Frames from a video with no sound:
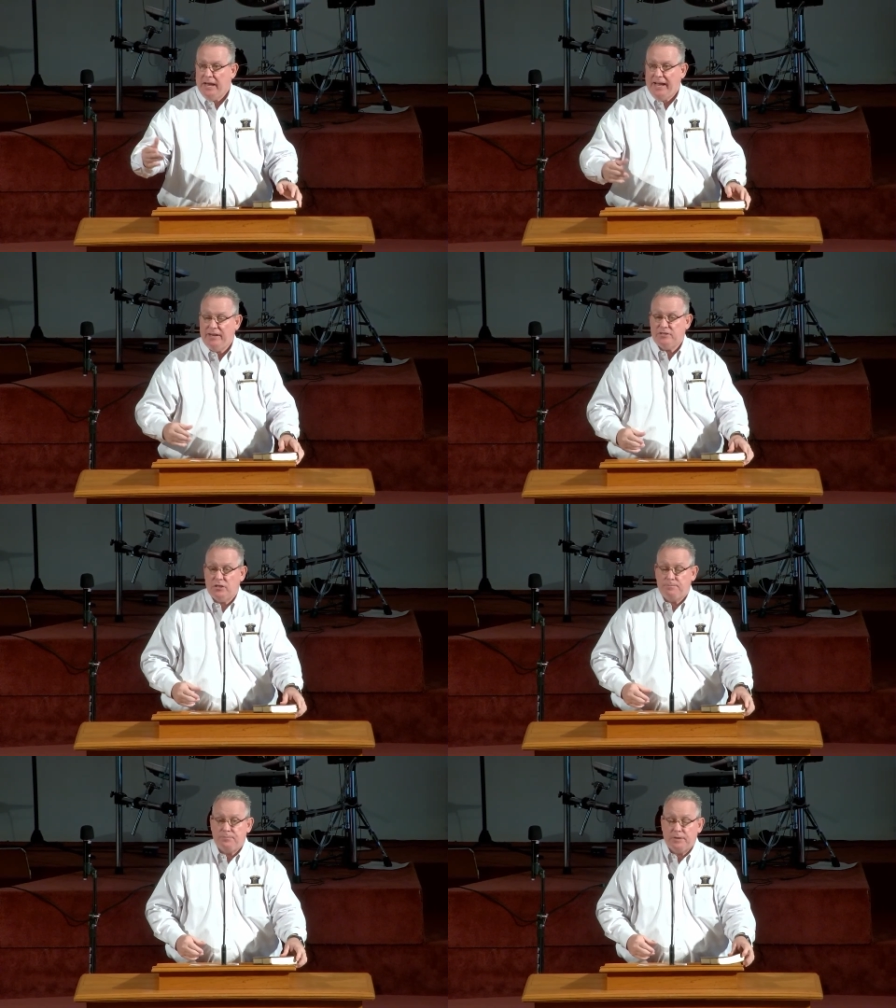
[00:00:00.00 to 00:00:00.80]
And it's
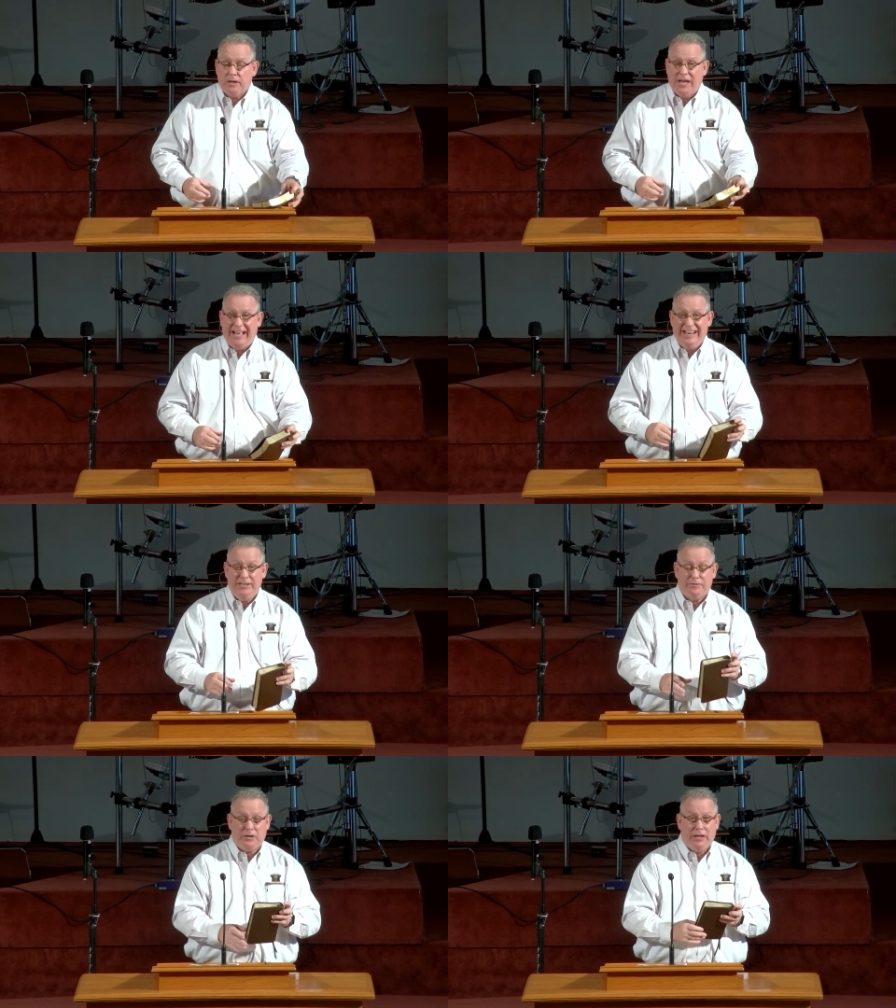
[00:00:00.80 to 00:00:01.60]
a kind
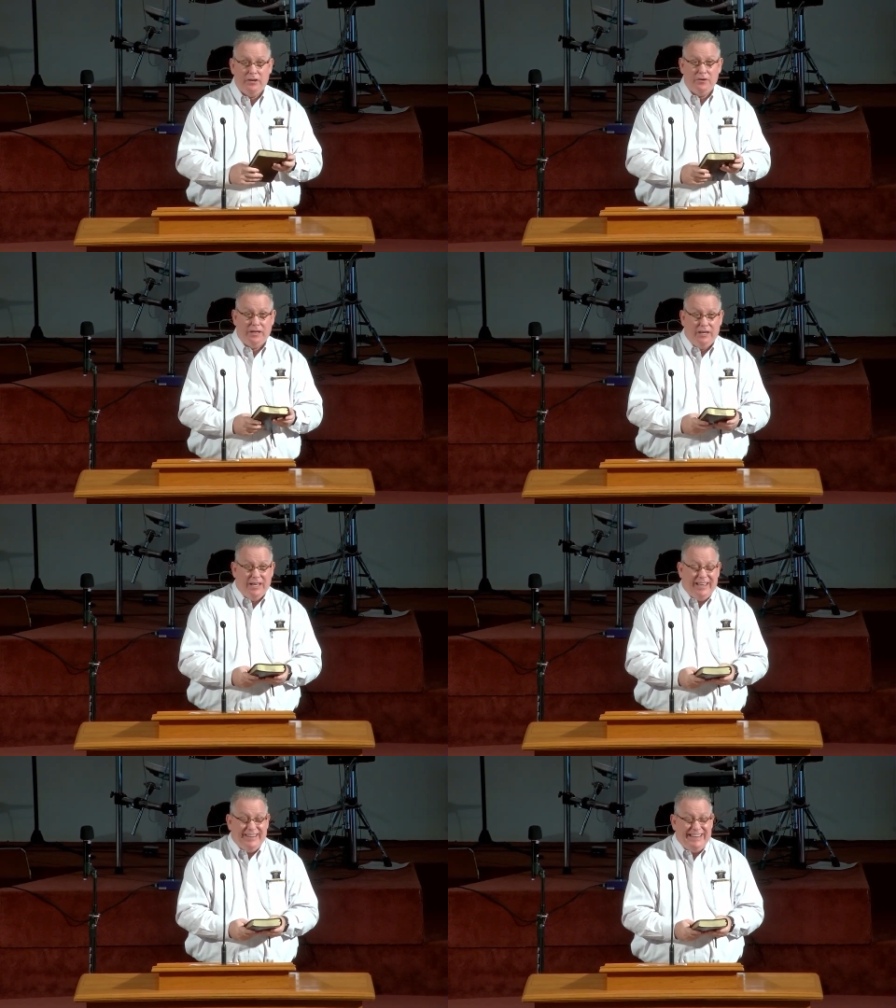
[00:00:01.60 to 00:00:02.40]
of clarity
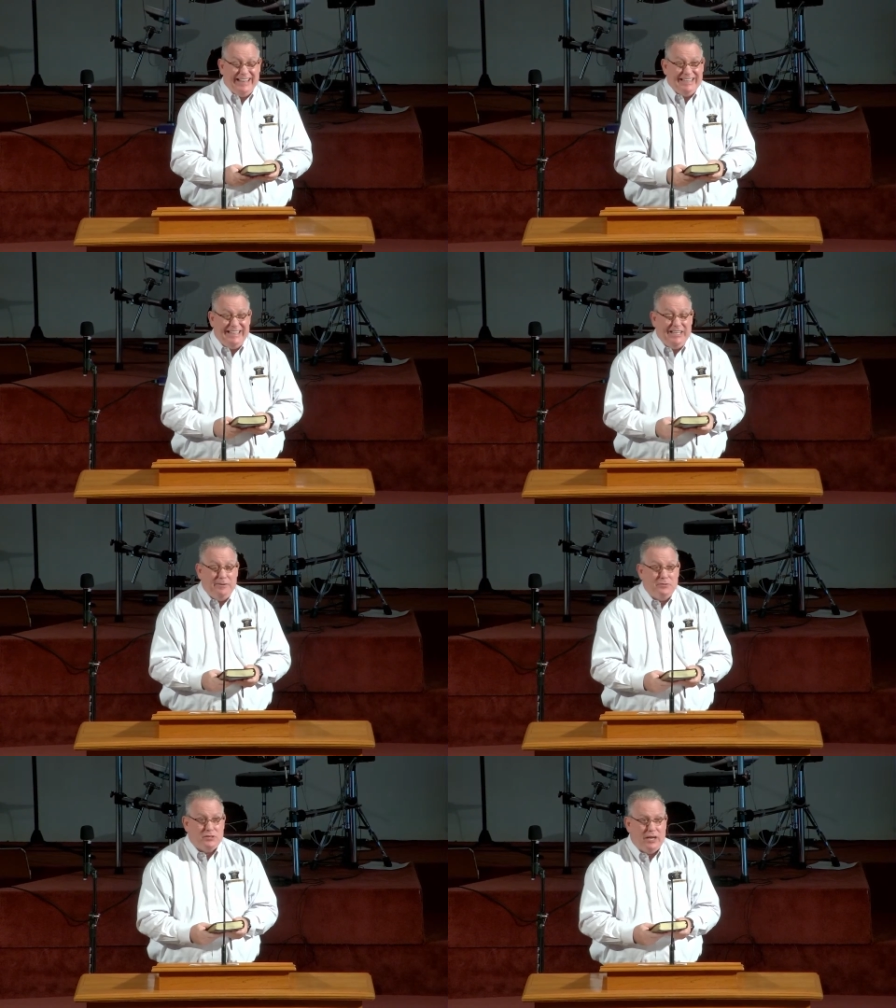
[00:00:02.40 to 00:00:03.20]
that
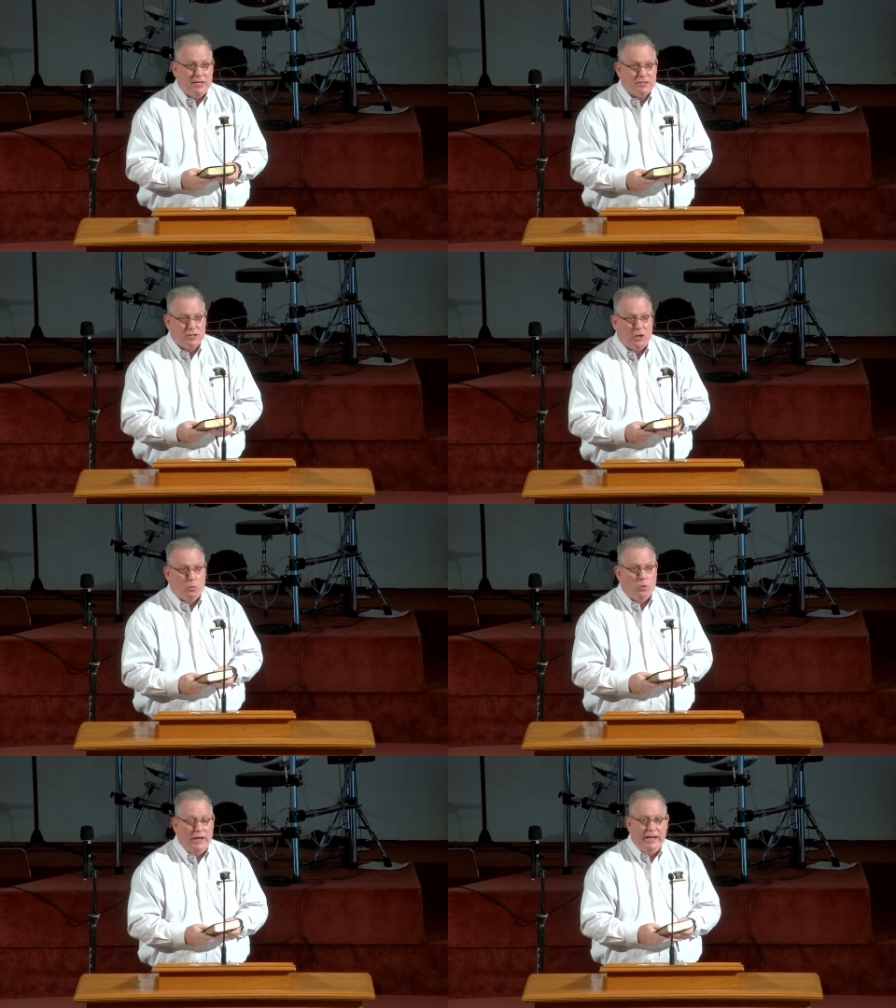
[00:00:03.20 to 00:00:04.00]
gives us a
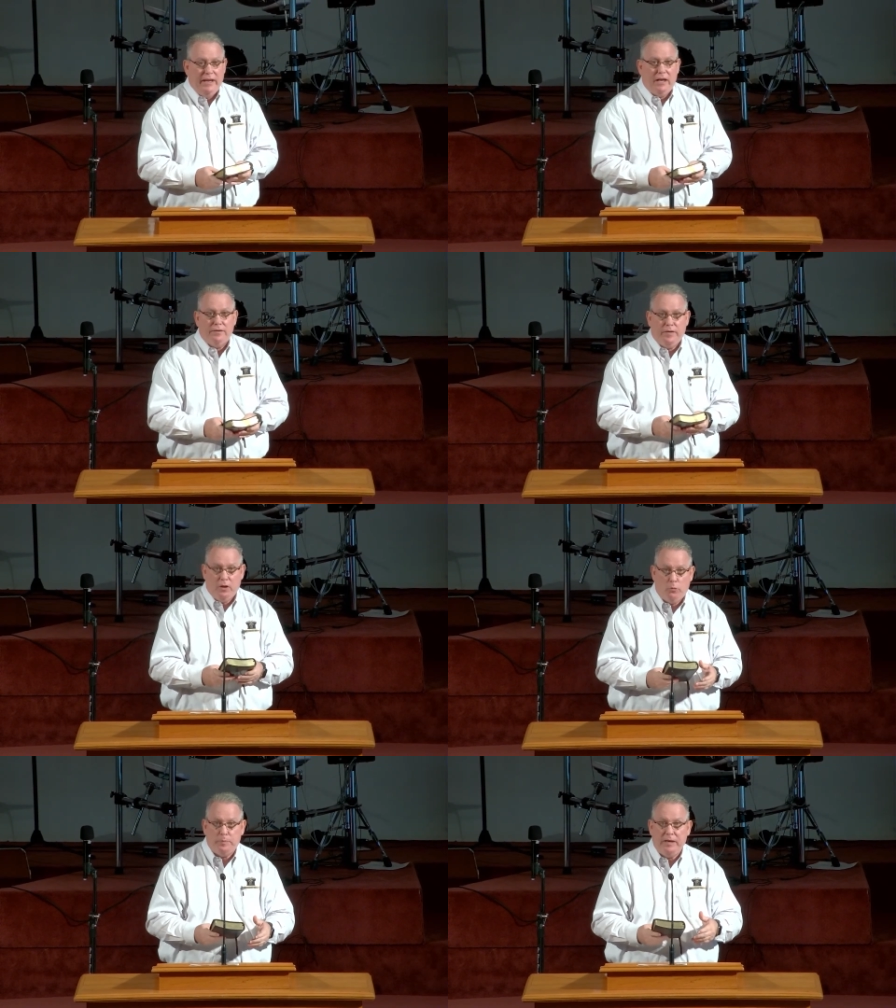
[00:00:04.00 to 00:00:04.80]
way of
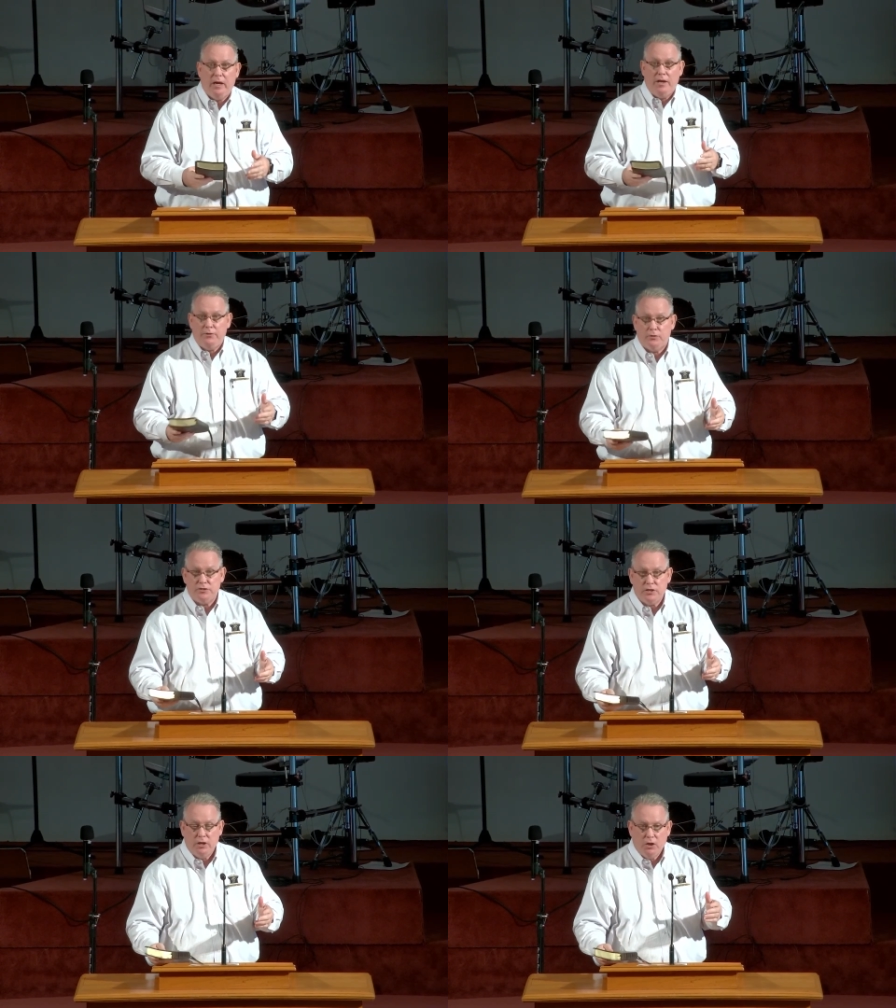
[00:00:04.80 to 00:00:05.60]
helping
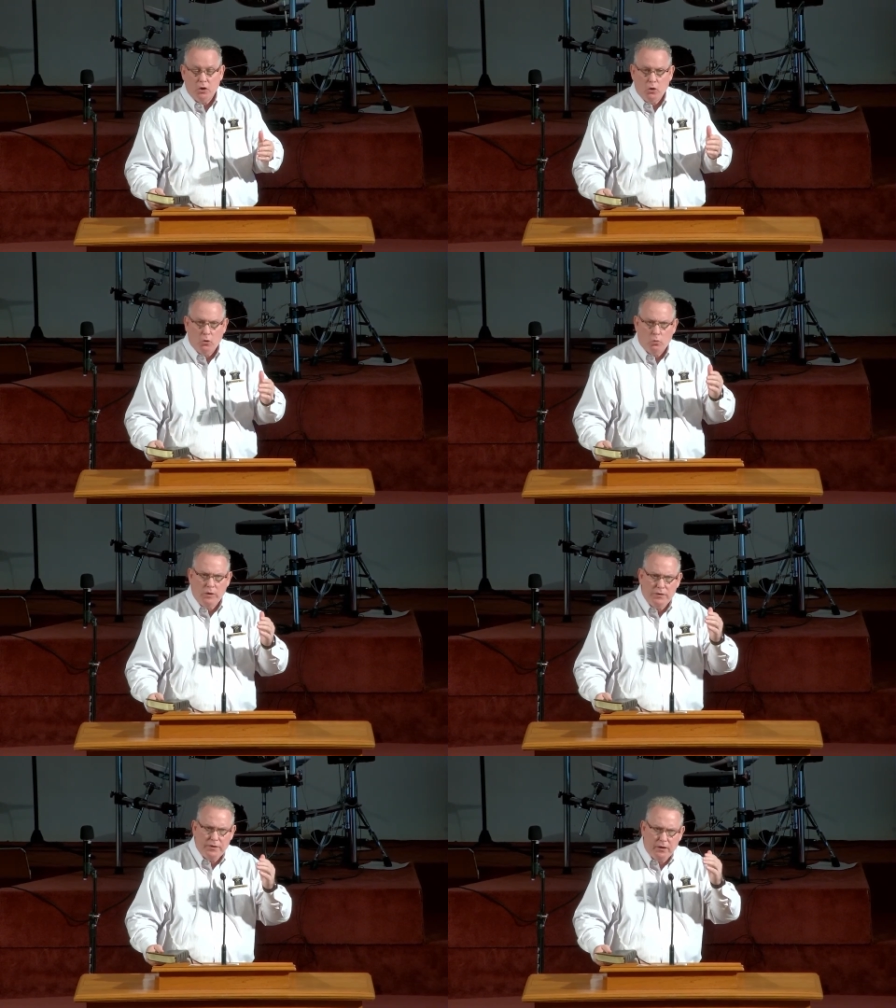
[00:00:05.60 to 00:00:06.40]
others
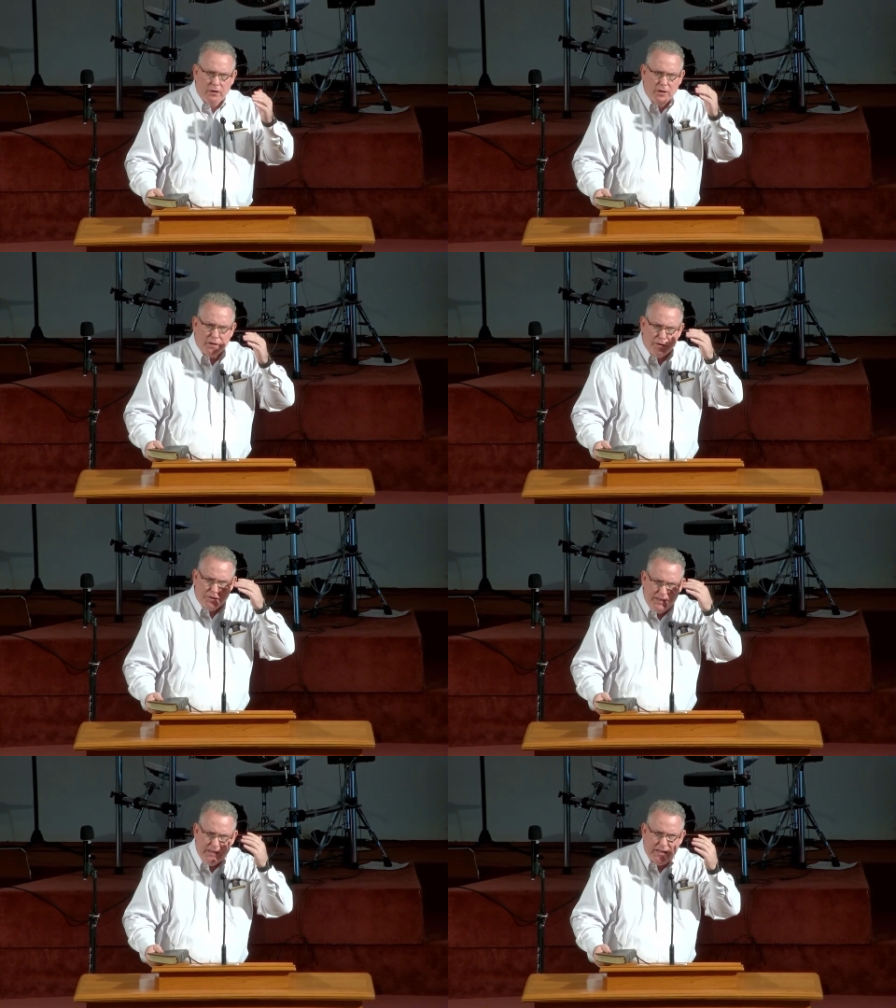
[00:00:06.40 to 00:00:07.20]
when their
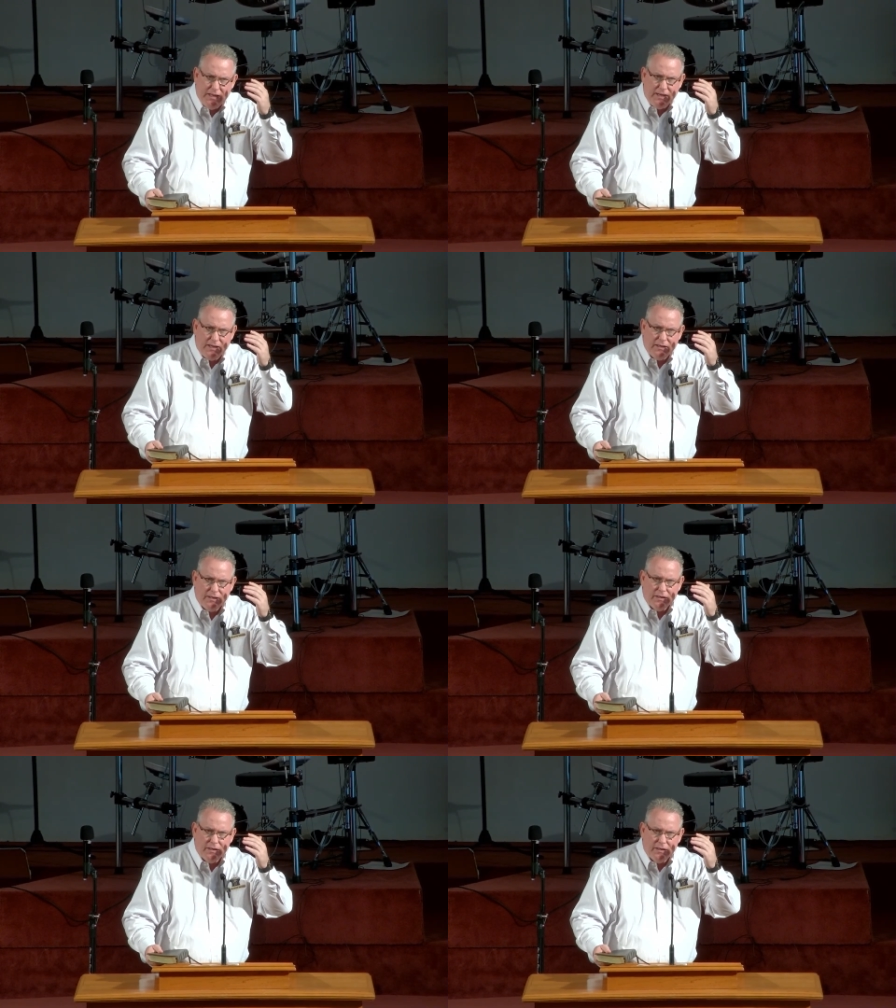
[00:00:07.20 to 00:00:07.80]
thinking